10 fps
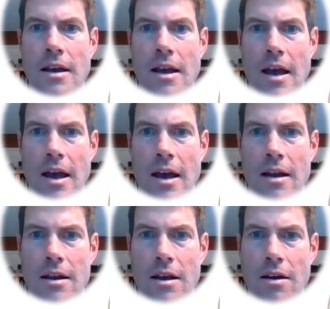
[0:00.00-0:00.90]
And
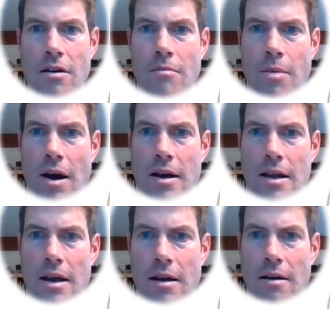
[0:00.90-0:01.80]
here, body
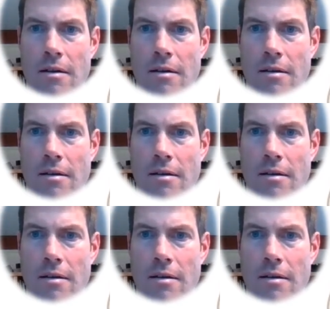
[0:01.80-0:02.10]
hair,